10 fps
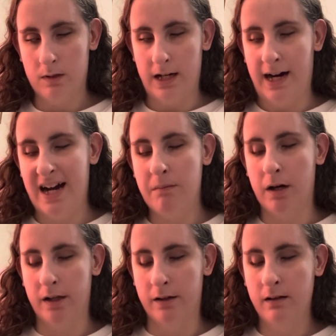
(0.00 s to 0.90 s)
the I
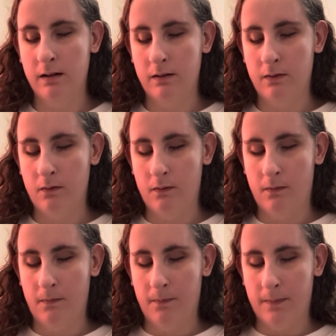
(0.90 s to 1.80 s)
button.
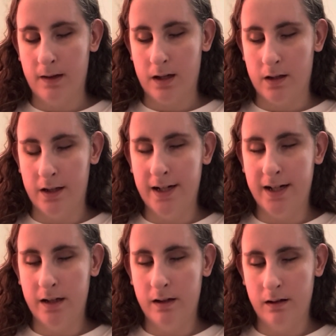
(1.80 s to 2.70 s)

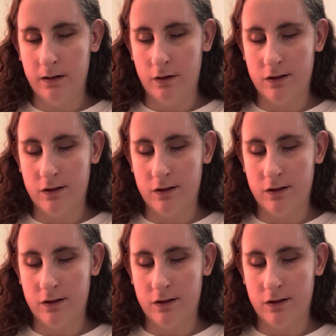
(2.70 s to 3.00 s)
Then there's